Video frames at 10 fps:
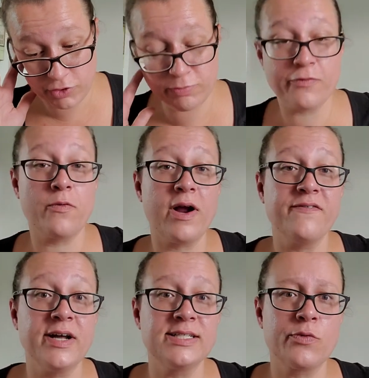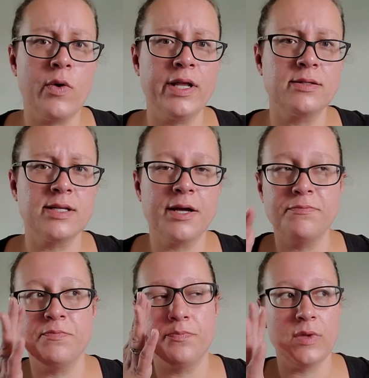you before, I find it's quite,
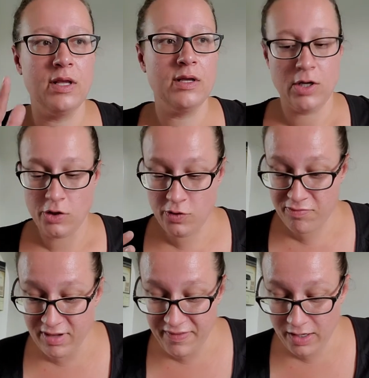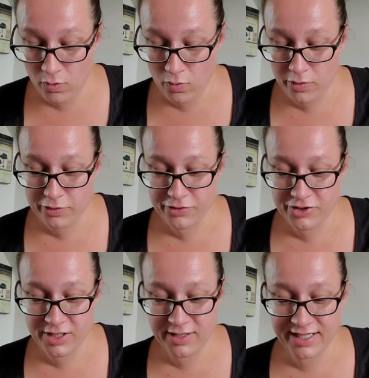you smell that
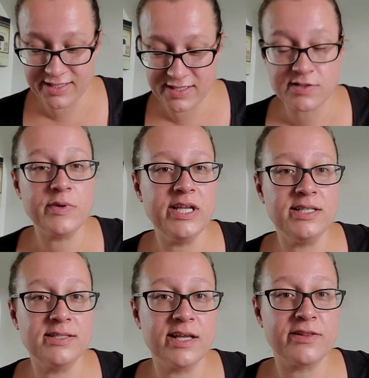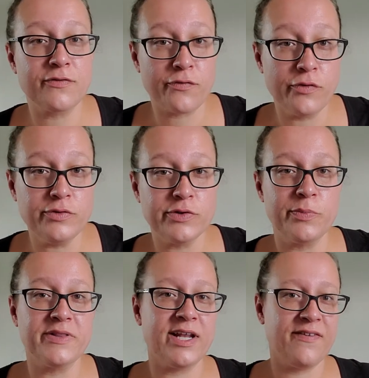orange, like the sweet, like the fruit,
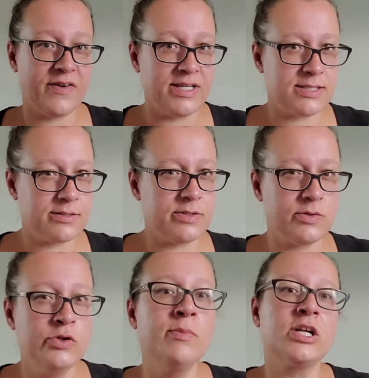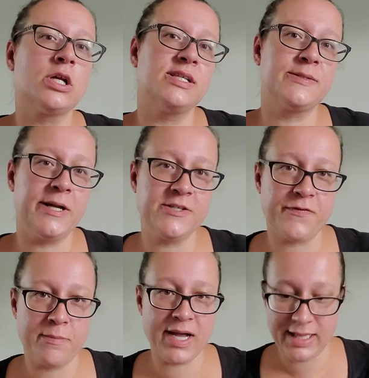but then I find it's too much on the spice
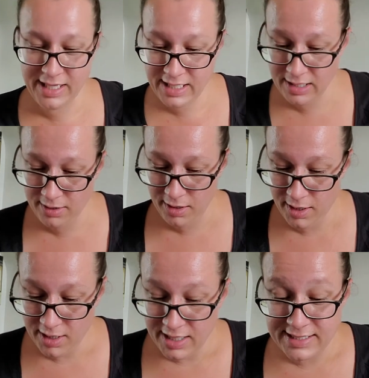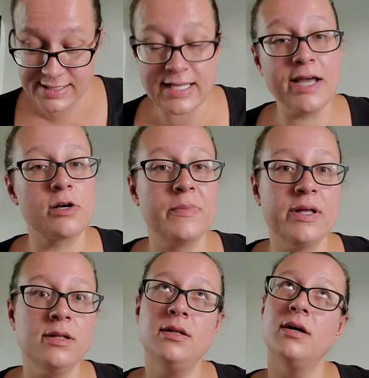for my liking. Cider
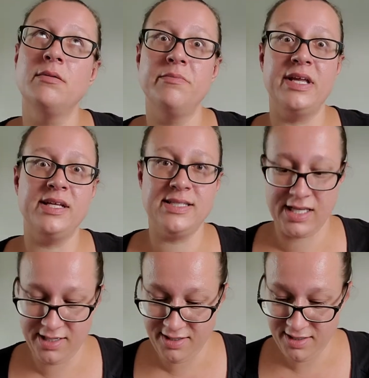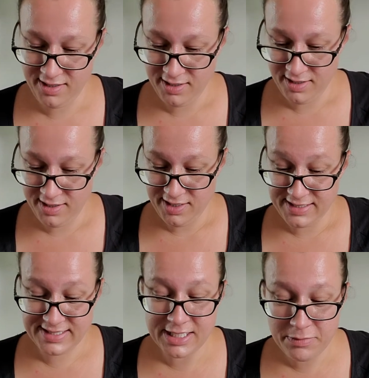Mill, amazing.
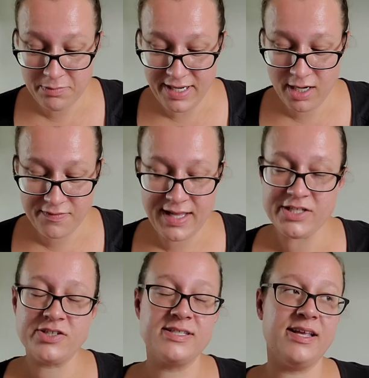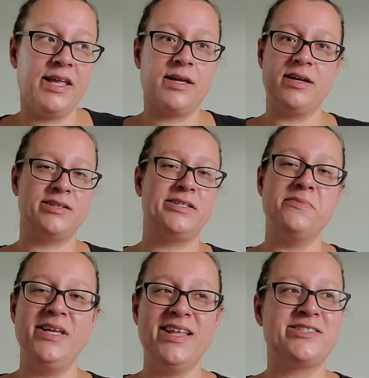Cinnamon Bear, that's just like, to
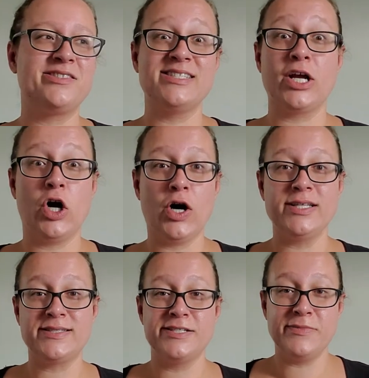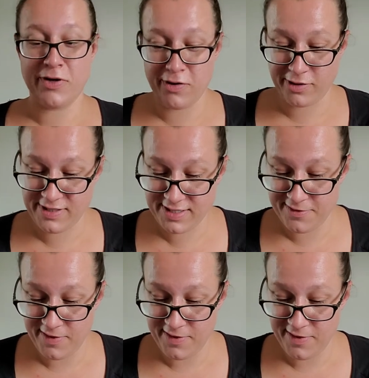me, that's just like hot cinnamon hearts.